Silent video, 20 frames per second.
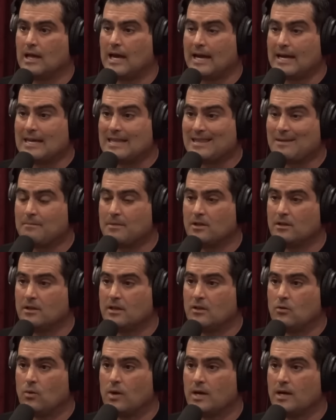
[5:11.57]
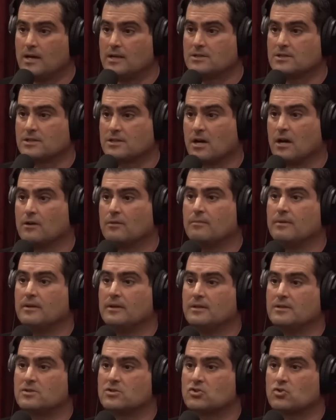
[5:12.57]
like the Milky Way. So it's 100
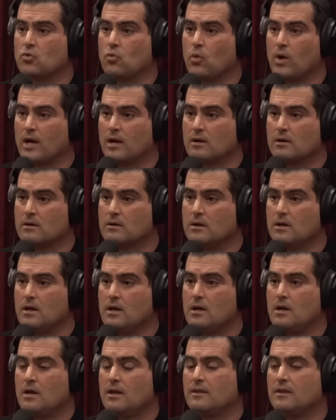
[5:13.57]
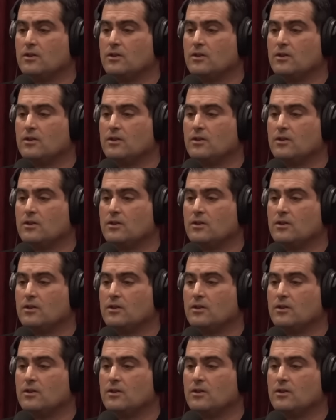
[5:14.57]
billion squared. Right.